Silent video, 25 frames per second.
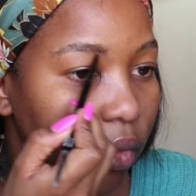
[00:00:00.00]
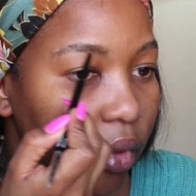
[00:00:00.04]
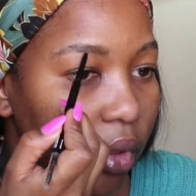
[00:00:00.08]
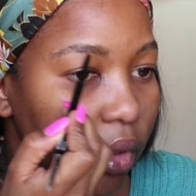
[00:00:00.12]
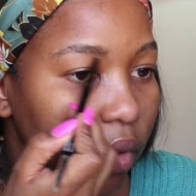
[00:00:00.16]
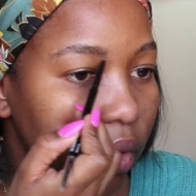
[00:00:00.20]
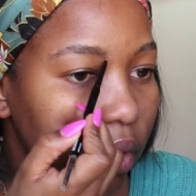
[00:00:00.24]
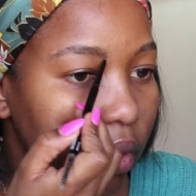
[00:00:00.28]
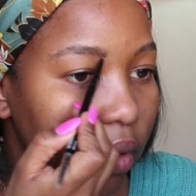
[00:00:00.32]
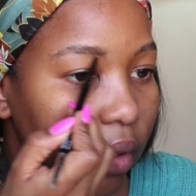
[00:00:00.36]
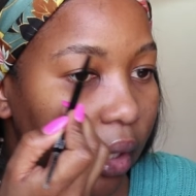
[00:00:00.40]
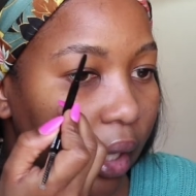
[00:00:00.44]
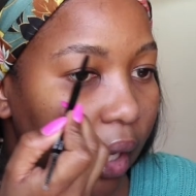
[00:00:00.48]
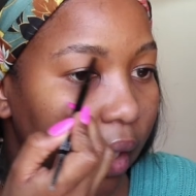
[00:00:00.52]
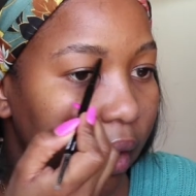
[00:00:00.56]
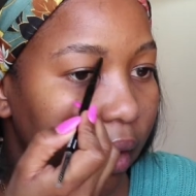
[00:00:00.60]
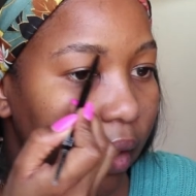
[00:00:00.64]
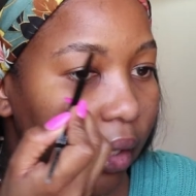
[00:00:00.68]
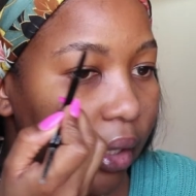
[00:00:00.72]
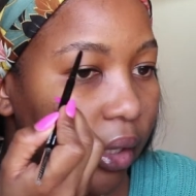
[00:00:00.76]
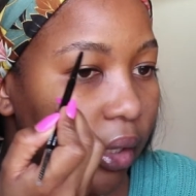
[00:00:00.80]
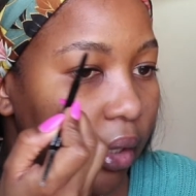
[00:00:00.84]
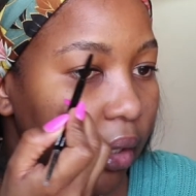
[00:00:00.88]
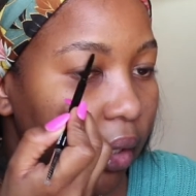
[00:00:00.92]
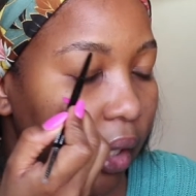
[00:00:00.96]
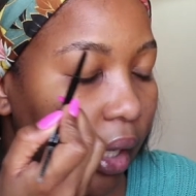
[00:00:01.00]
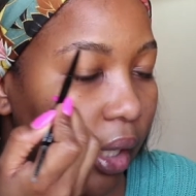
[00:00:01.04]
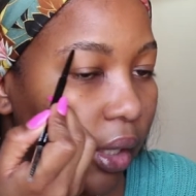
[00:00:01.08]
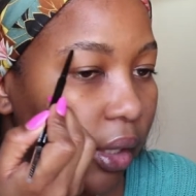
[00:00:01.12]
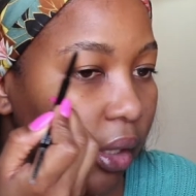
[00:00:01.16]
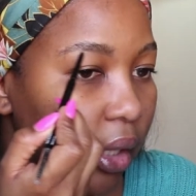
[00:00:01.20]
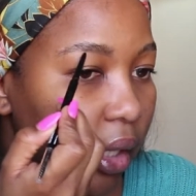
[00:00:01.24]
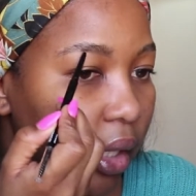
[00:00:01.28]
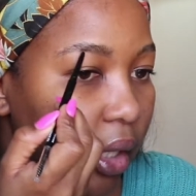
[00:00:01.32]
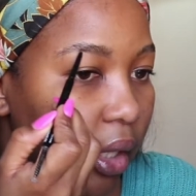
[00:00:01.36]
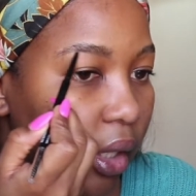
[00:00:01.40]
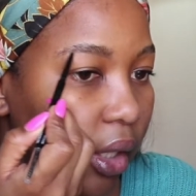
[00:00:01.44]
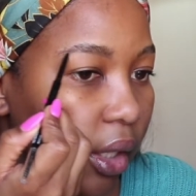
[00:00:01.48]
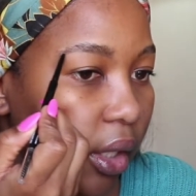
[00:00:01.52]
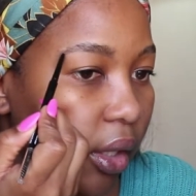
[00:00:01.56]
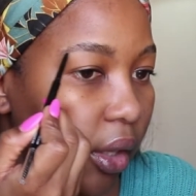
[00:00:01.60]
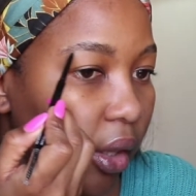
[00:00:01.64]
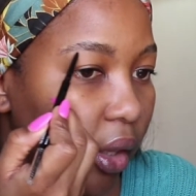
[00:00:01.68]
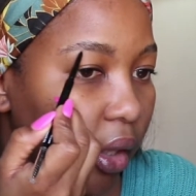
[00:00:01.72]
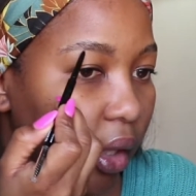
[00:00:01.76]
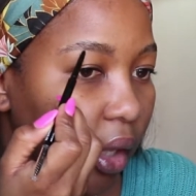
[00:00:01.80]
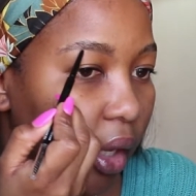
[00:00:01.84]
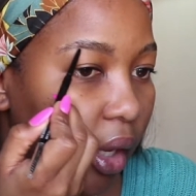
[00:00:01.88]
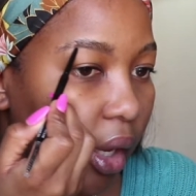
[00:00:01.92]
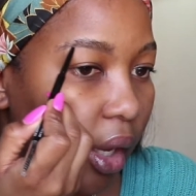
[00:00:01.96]
slightly underneath
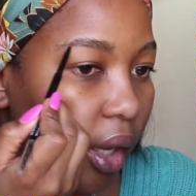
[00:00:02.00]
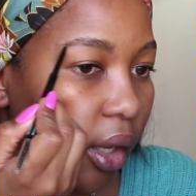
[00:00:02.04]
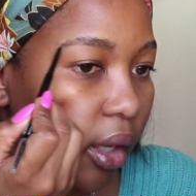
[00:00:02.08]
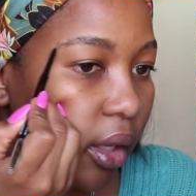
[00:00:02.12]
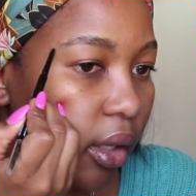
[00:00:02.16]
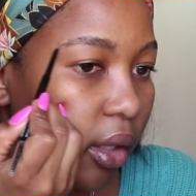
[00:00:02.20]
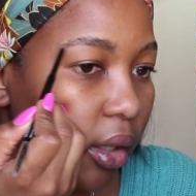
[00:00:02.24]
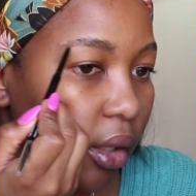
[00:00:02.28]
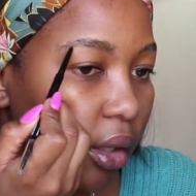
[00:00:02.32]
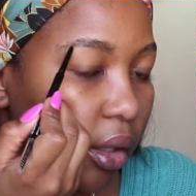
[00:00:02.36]
here